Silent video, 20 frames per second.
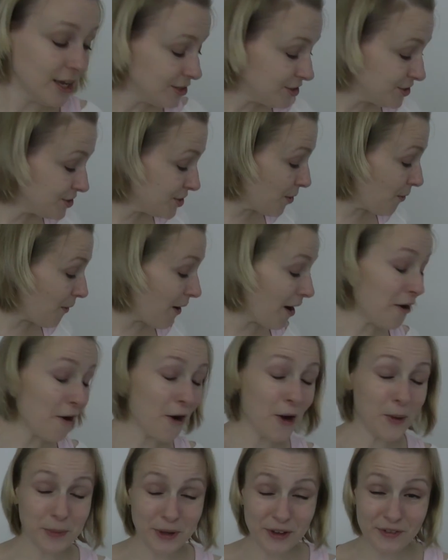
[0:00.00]
So I
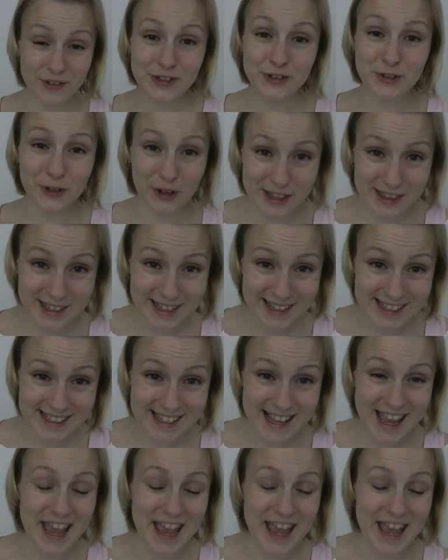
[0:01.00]
hope you've enjoyed this.